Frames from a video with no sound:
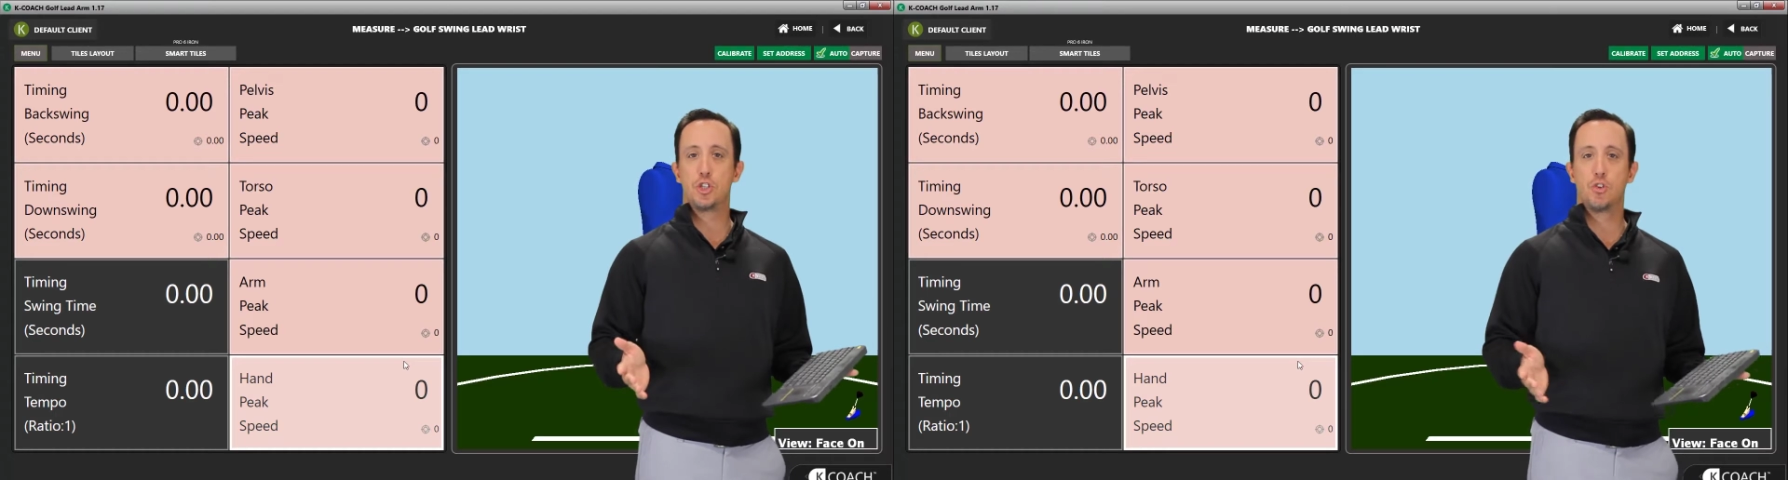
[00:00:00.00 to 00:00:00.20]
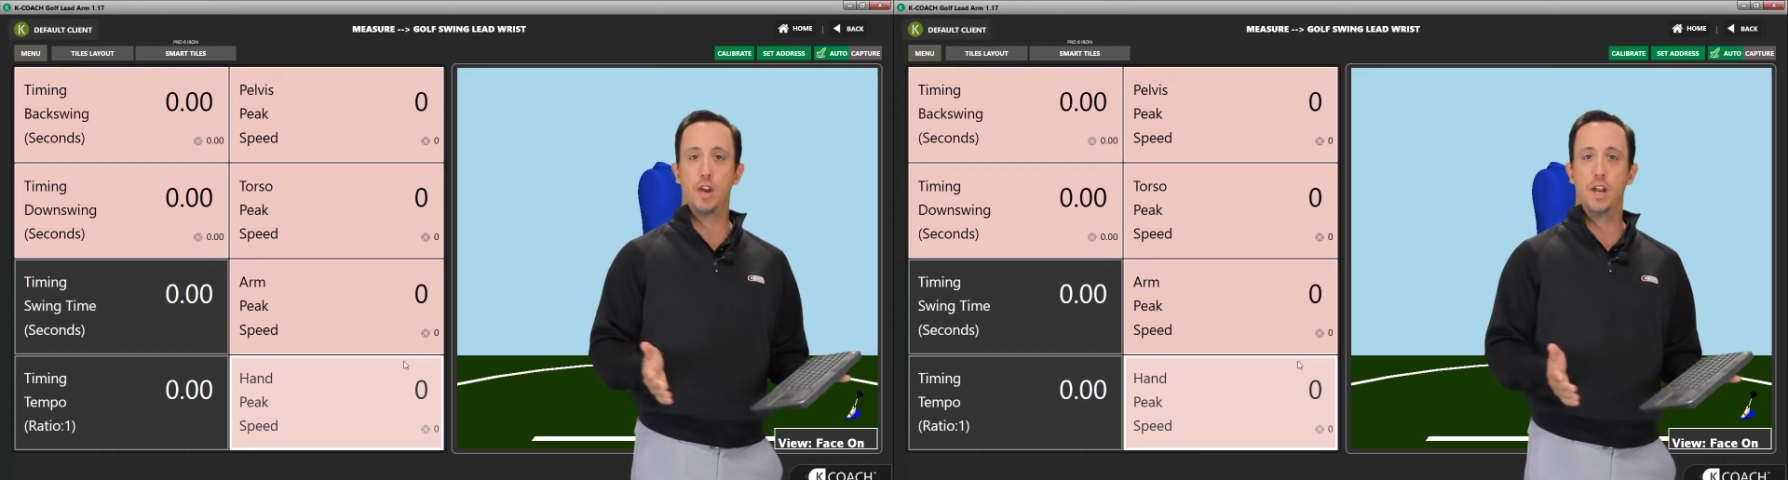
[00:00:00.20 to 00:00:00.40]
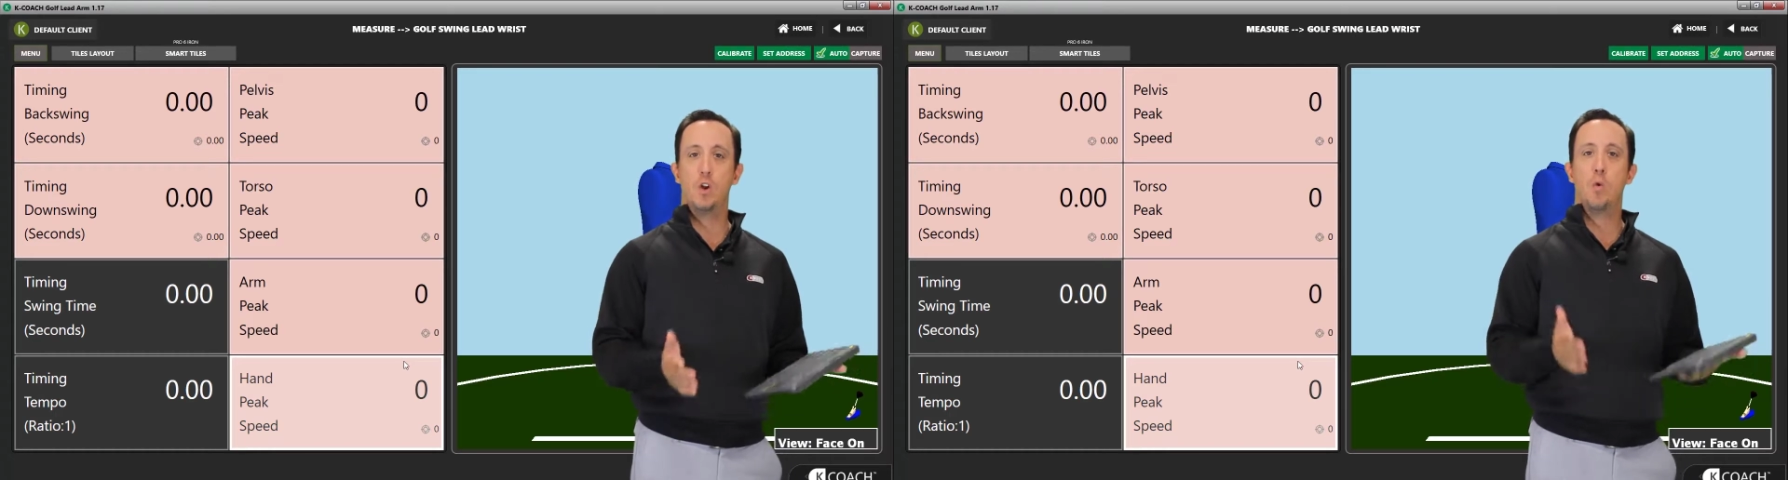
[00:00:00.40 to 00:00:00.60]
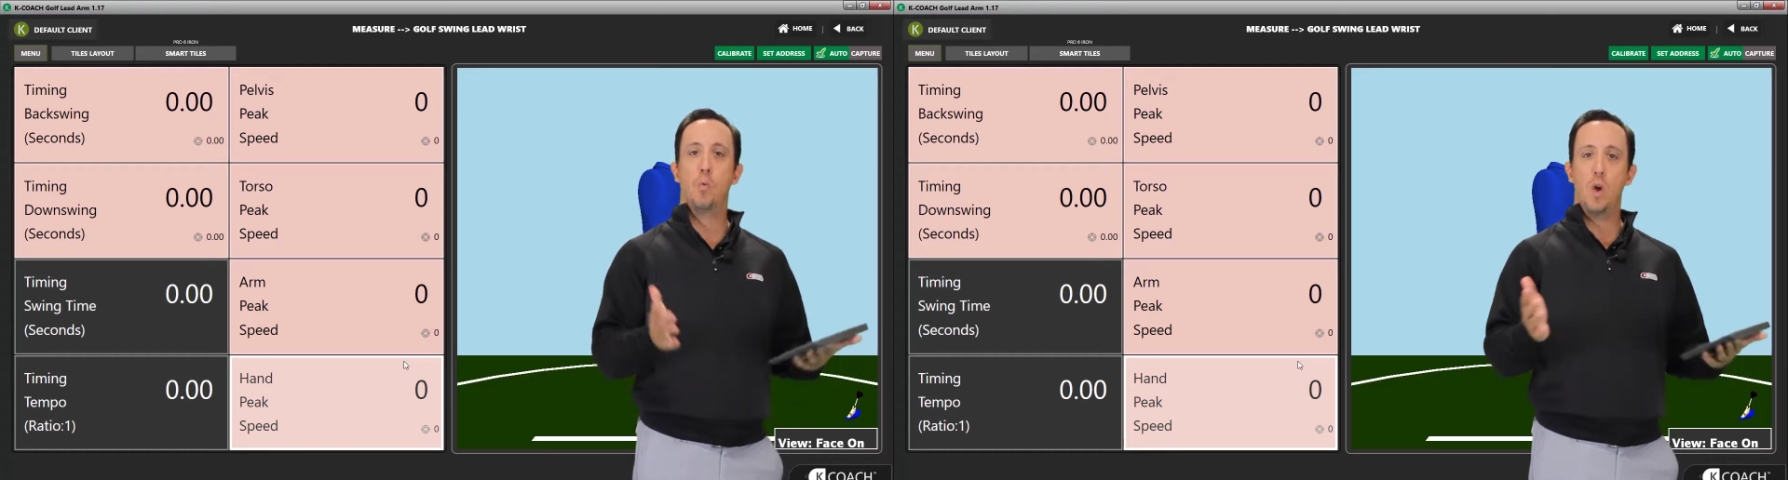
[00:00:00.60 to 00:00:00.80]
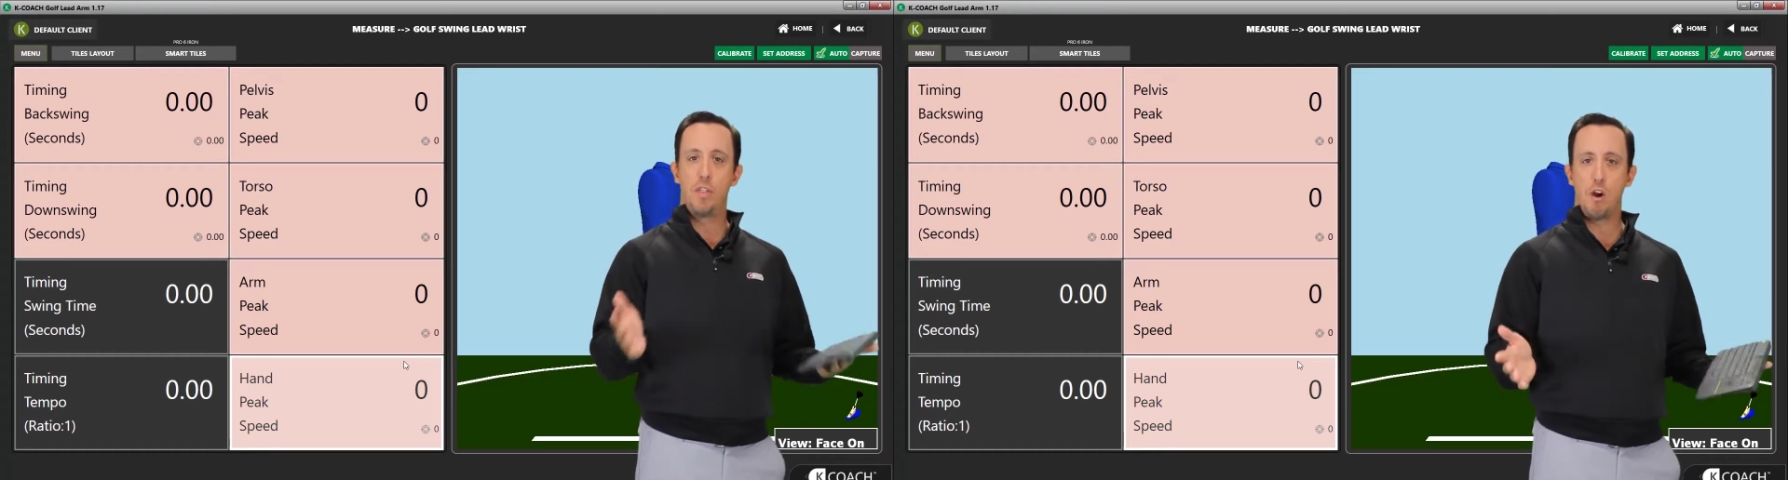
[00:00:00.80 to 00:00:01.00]
screen
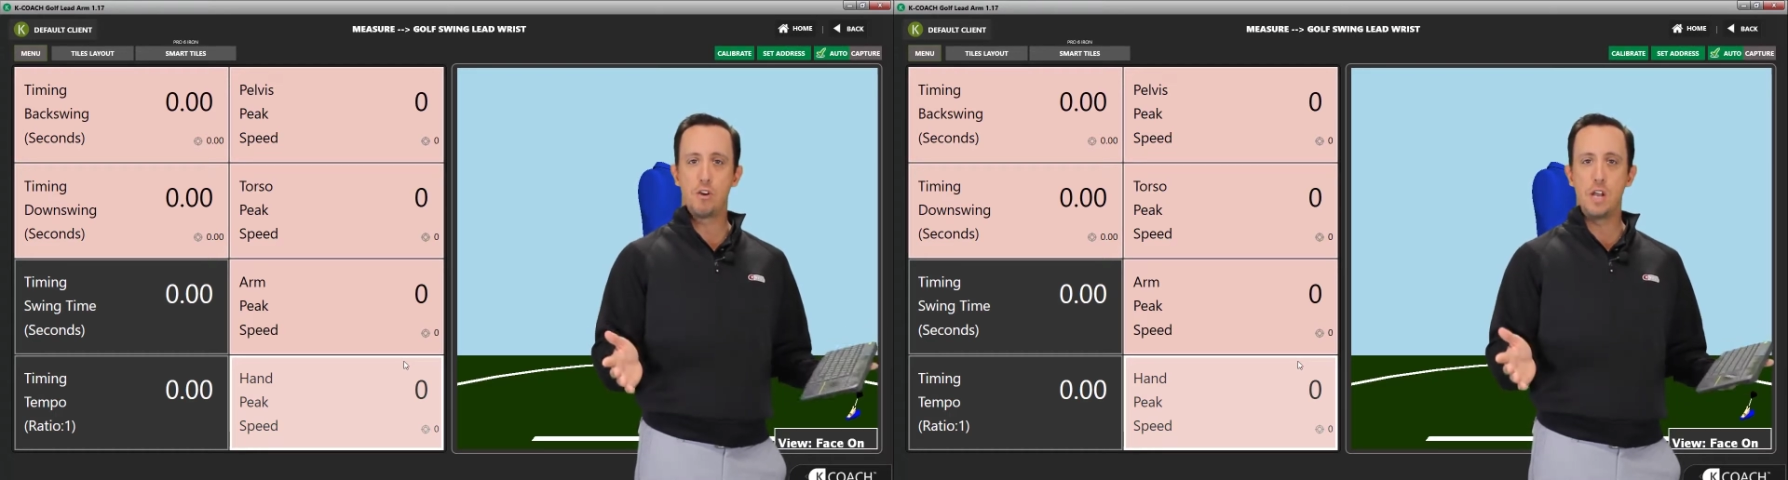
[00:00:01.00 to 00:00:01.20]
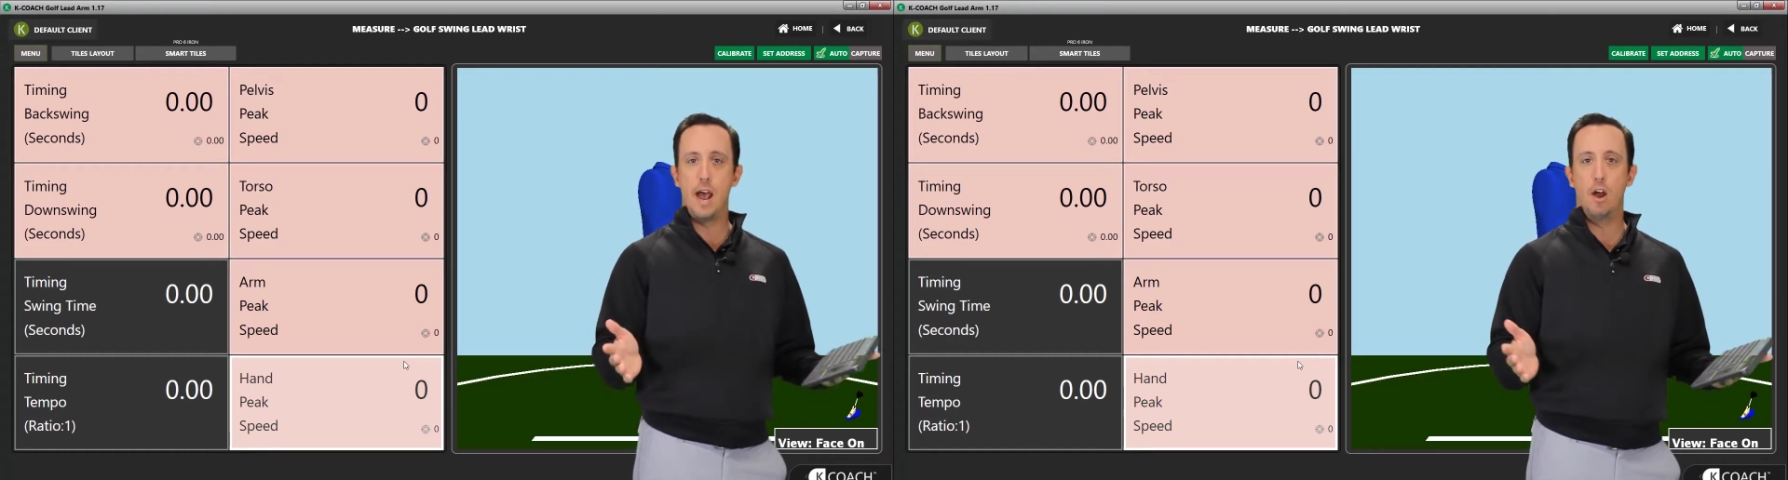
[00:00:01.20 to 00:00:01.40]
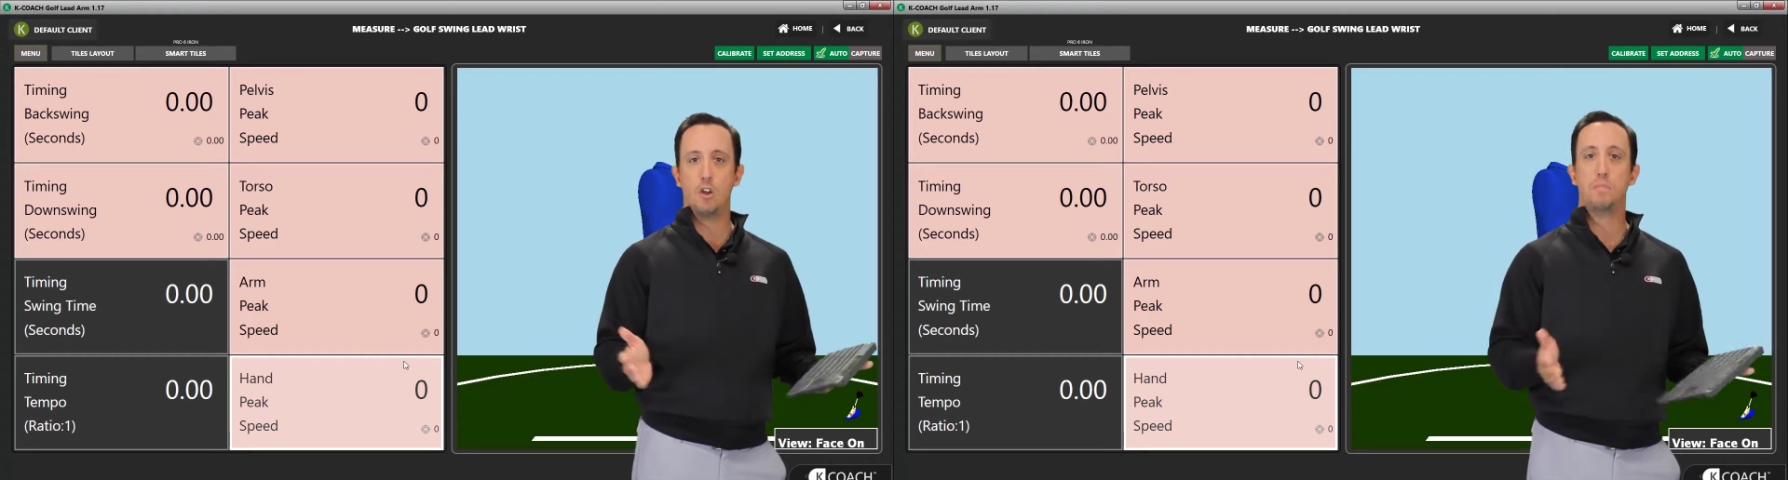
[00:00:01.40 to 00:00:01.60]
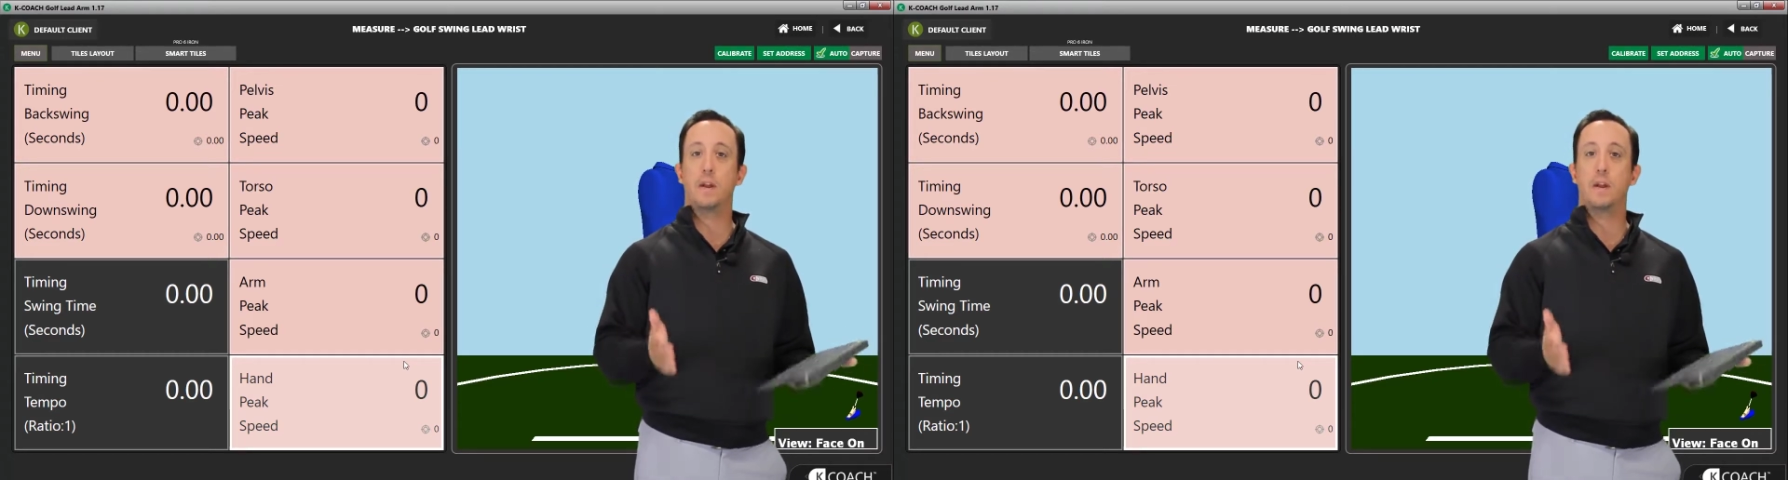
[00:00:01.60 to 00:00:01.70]
with our tiles,